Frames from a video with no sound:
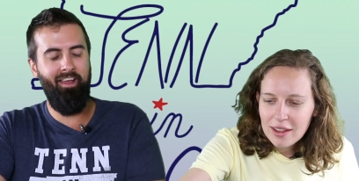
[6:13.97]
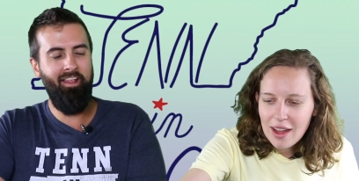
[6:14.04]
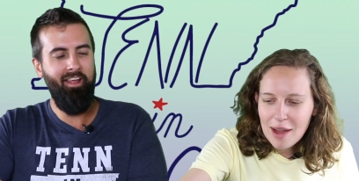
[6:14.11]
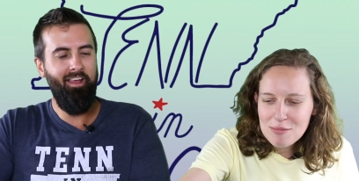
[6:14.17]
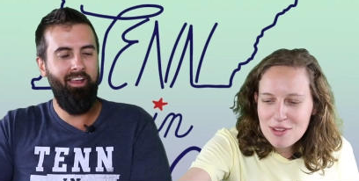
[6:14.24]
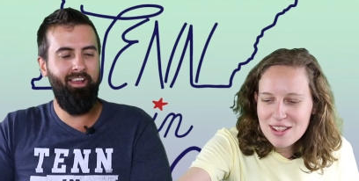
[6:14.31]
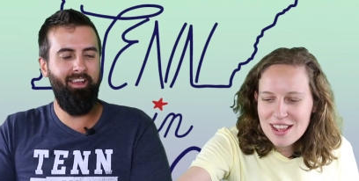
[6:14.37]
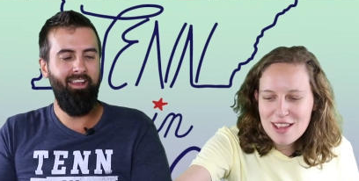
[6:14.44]

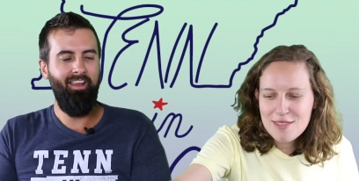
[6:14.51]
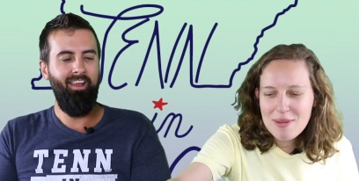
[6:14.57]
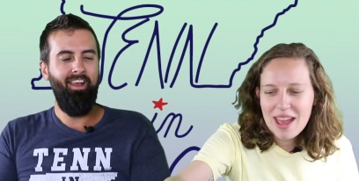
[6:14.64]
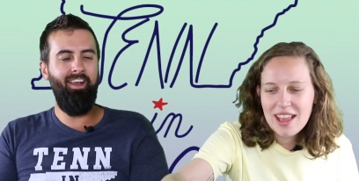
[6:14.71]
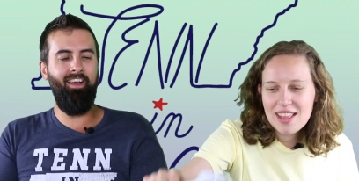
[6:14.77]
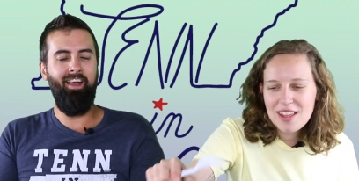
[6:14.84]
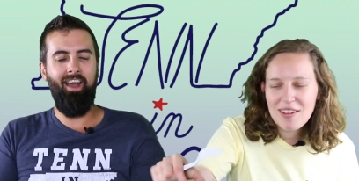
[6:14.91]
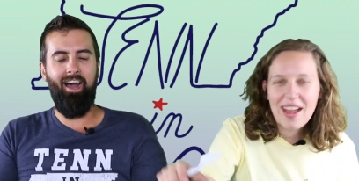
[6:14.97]
Speaker 1: I'm just gonna use my
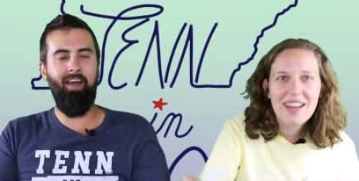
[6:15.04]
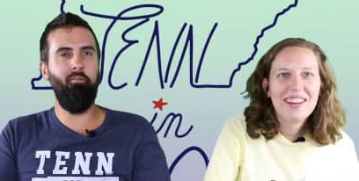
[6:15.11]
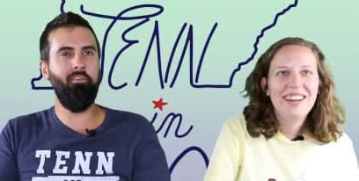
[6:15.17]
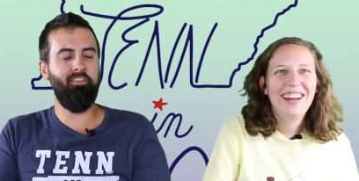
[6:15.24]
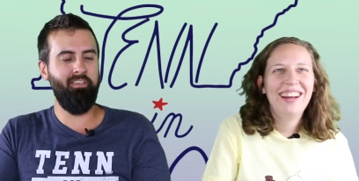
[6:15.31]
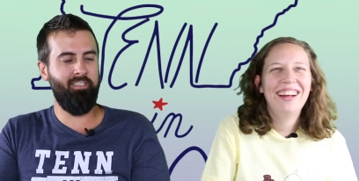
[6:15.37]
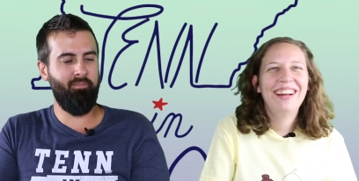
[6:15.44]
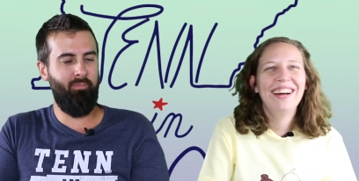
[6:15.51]
hands.
Speaker 2: Okay. I
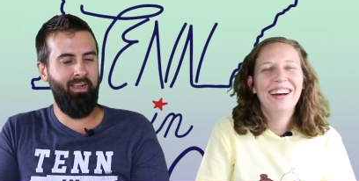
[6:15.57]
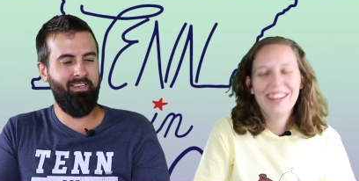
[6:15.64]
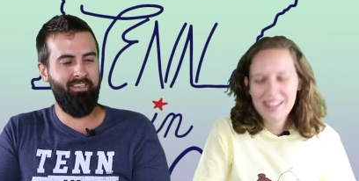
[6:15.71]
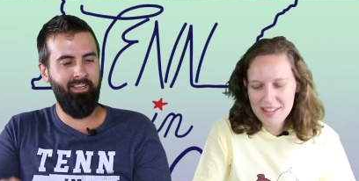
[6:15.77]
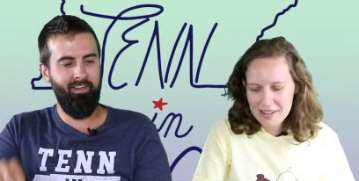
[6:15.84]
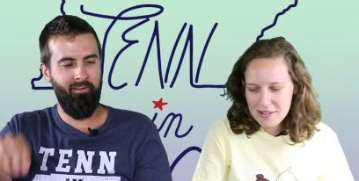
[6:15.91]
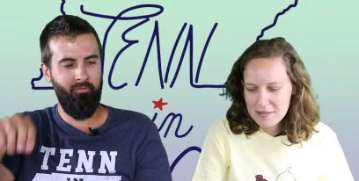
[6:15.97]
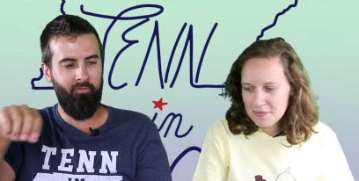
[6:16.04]
was
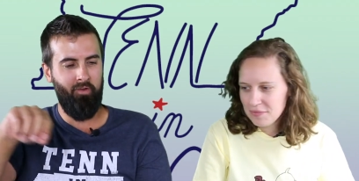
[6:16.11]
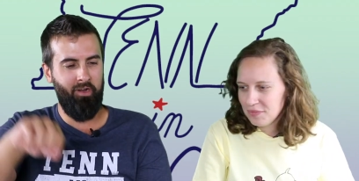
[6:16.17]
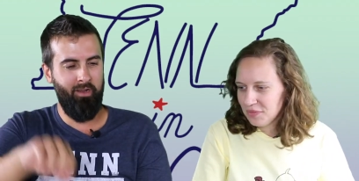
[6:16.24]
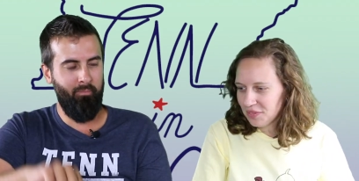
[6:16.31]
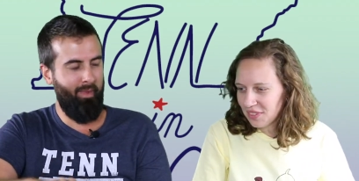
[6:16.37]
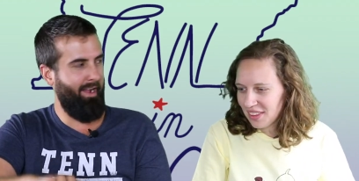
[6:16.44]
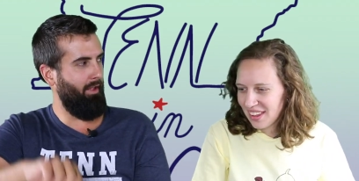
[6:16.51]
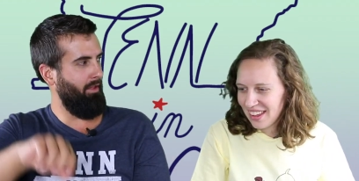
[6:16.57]
expecting
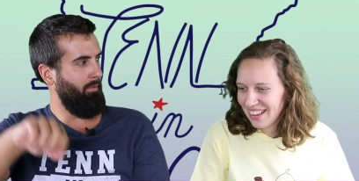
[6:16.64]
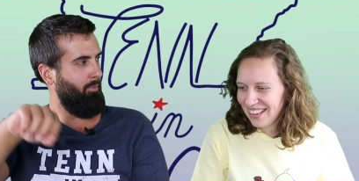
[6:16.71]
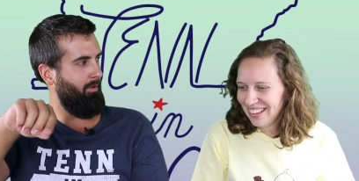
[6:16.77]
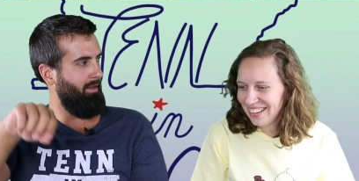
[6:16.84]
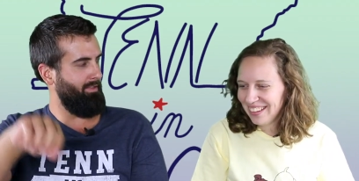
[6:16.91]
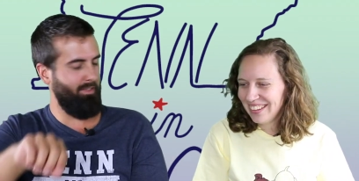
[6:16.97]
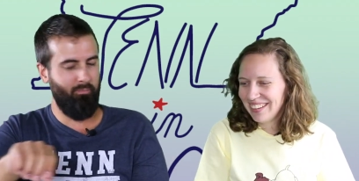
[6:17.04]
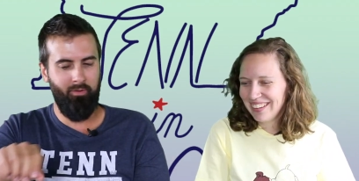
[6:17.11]
very
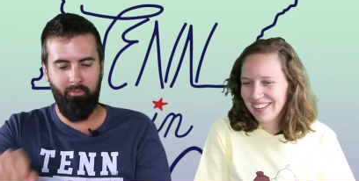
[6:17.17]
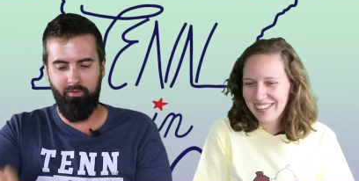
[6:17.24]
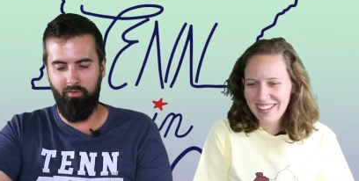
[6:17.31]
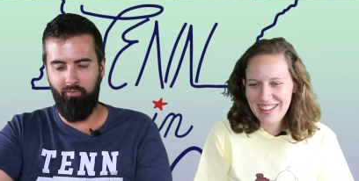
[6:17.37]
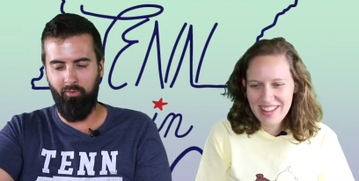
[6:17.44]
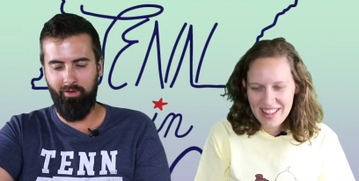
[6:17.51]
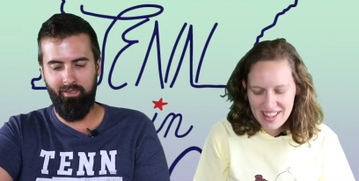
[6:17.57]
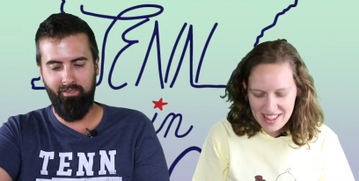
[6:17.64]
malleable as I put
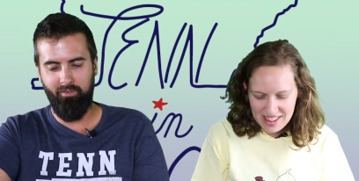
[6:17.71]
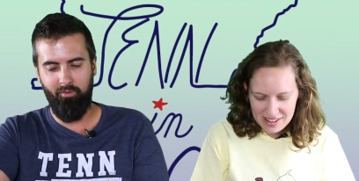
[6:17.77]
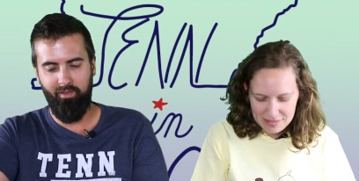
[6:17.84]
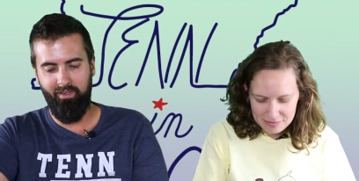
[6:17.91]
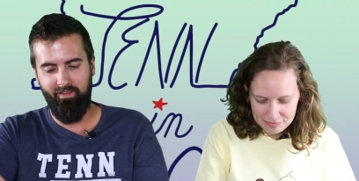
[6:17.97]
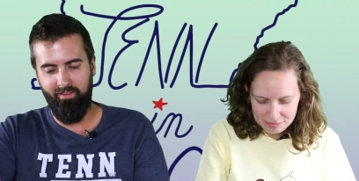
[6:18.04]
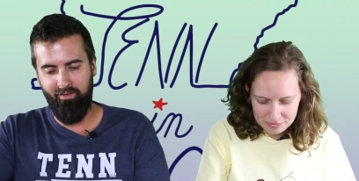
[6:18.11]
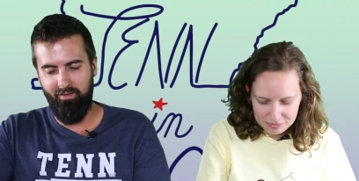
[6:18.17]
the fork into
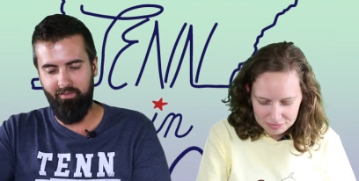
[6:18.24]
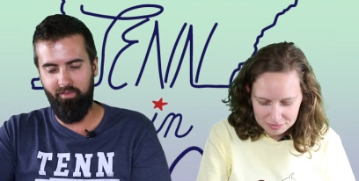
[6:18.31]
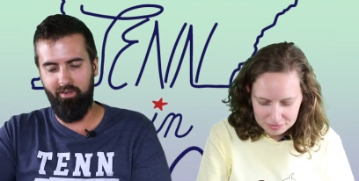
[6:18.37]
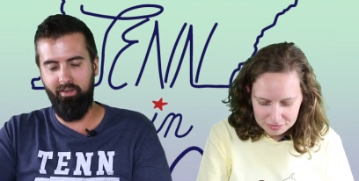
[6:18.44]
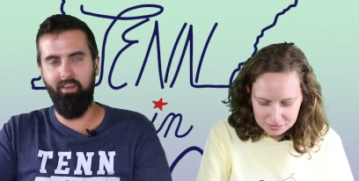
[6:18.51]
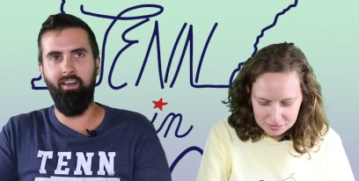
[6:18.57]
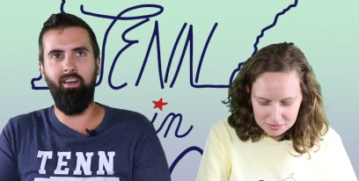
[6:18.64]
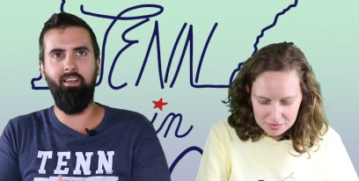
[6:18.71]
it, and they're no,
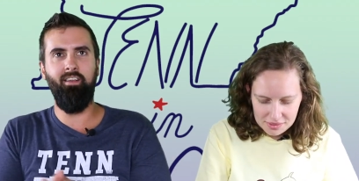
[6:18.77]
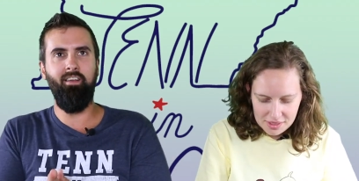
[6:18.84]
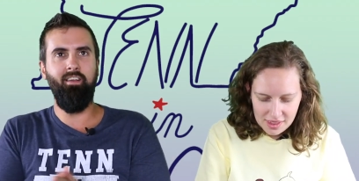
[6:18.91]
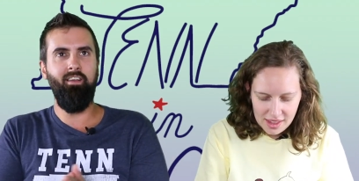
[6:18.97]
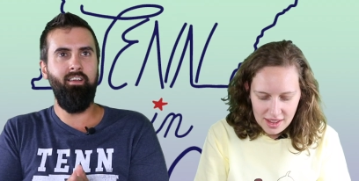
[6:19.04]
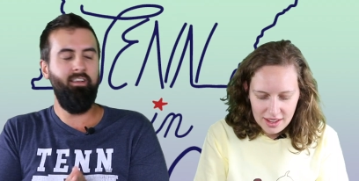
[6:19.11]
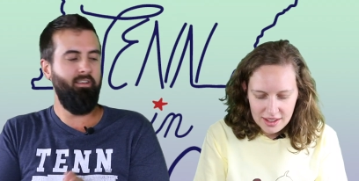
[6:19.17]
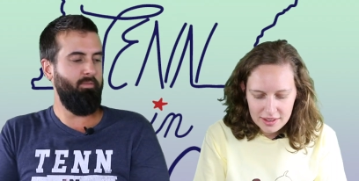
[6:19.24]
they're not.
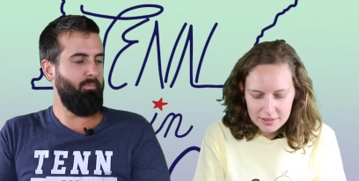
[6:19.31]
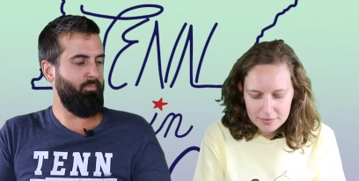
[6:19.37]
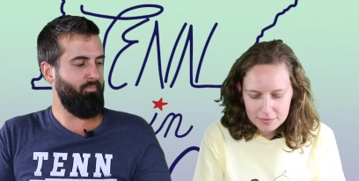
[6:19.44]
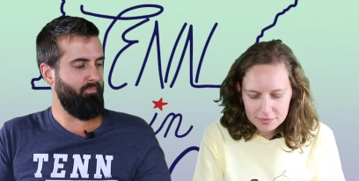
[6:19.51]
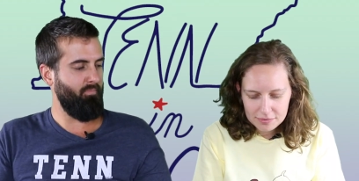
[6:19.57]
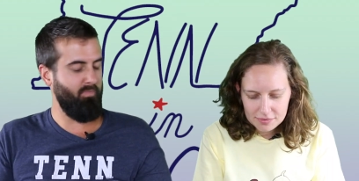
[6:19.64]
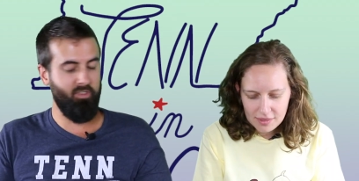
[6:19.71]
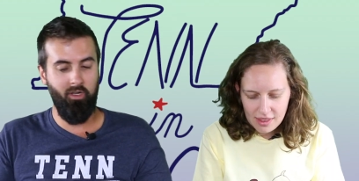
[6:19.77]
They're fried.
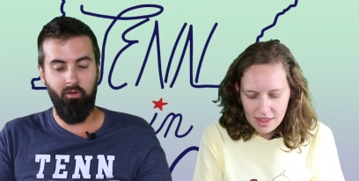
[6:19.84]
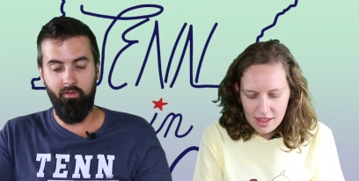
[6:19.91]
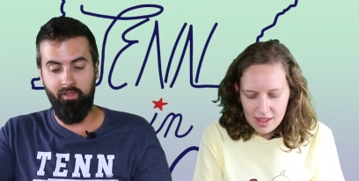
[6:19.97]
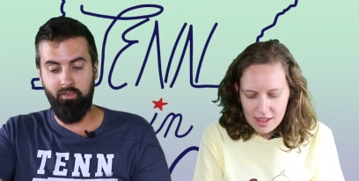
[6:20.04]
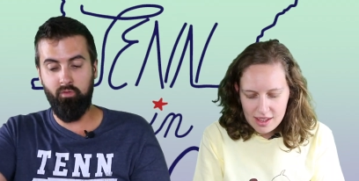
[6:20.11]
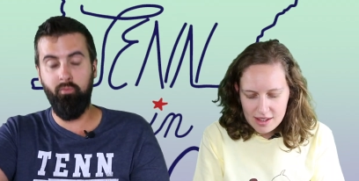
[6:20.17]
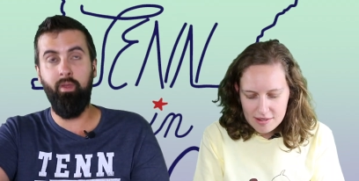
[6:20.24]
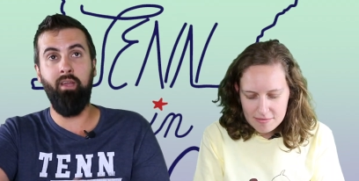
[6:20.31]
So
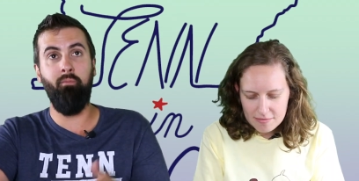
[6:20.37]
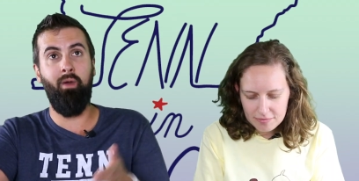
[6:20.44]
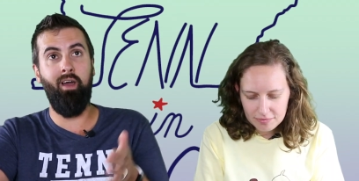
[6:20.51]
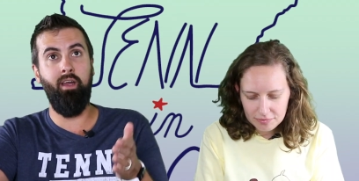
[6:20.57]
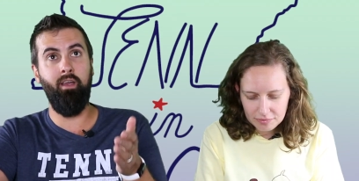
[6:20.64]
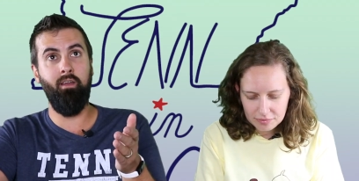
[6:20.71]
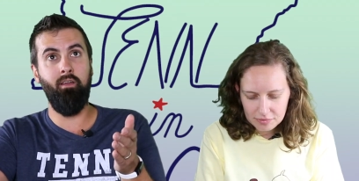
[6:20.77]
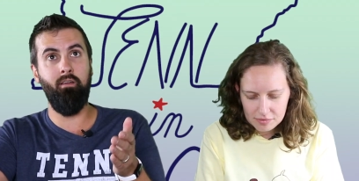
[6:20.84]
these were made
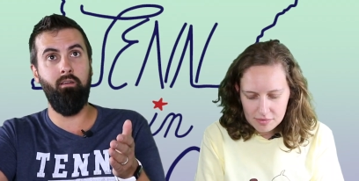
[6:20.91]
by